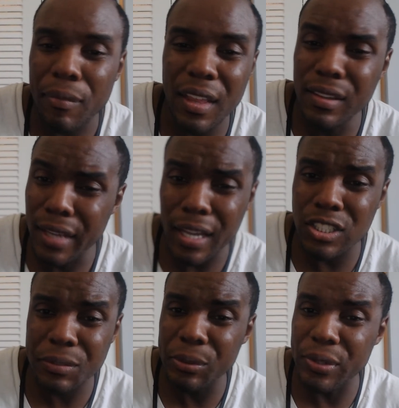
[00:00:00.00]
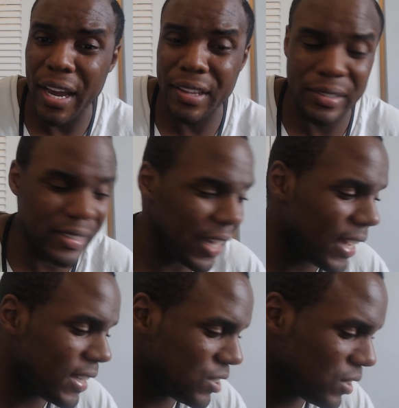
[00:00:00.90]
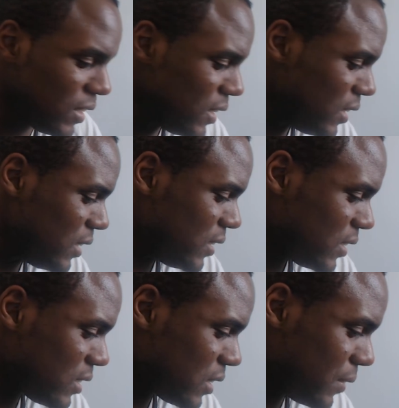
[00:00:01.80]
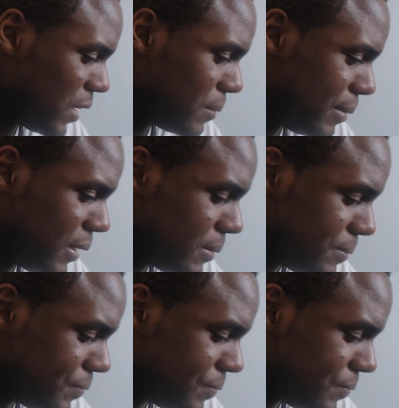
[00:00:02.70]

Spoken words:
not as smooth either. Gosh, this stuff hit me.